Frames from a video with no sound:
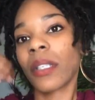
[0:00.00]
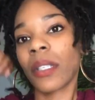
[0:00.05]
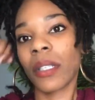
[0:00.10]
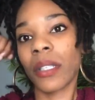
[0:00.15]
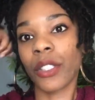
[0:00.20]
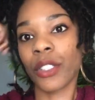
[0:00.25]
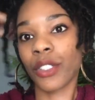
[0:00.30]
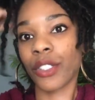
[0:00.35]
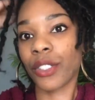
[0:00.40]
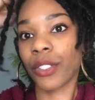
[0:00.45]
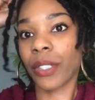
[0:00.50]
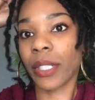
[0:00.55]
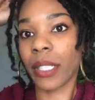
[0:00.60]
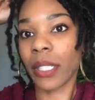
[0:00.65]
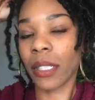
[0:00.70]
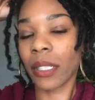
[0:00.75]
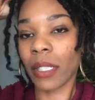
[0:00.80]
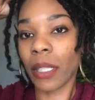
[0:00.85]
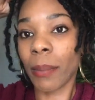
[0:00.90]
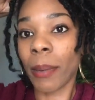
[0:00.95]
the string,
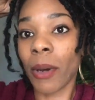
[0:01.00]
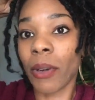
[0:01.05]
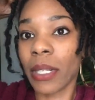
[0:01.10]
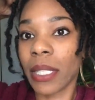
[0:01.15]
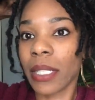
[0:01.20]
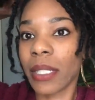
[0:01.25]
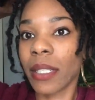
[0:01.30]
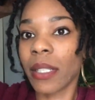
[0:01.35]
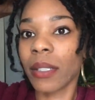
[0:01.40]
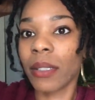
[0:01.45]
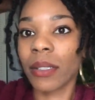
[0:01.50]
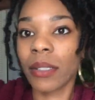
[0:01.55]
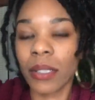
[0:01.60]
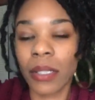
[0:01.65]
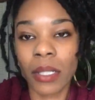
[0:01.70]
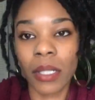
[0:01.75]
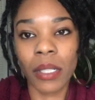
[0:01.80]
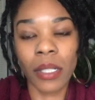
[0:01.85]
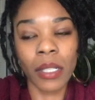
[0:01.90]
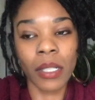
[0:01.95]
the ponytail,
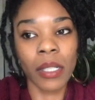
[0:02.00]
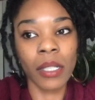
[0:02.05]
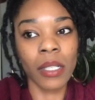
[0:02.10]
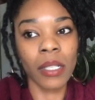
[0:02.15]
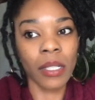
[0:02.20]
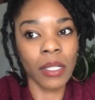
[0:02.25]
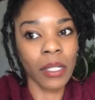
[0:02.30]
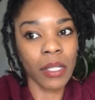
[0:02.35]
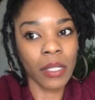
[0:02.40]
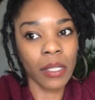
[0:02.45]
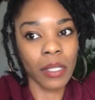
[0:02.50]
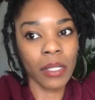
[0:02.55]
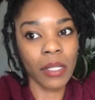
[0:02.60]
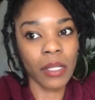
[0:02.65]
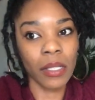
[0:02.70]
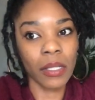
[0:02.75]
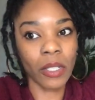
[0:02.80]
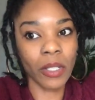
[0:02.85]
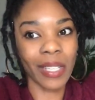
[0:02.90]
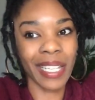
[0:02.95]

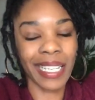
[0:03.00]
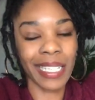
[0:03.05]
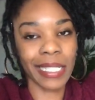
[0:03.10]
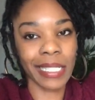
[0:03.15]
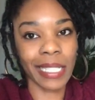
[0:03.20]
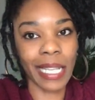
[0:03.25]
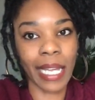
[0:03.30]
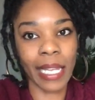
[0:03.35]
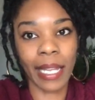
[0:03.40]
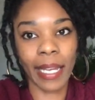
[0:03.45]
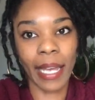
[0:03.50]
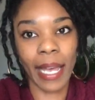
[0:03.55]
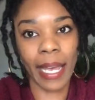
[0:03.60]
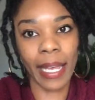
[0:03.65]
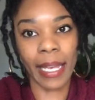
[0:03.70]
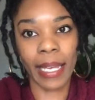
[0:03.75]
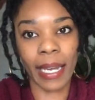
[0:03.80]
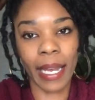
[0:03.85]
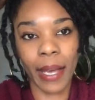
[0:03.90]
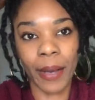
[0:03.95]
so that it's not like
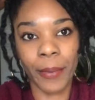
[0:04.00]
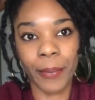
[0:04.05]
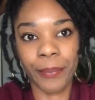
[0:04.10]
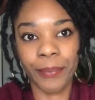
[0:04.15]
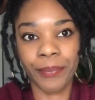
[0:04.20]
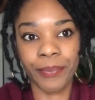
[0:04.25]
hanging out.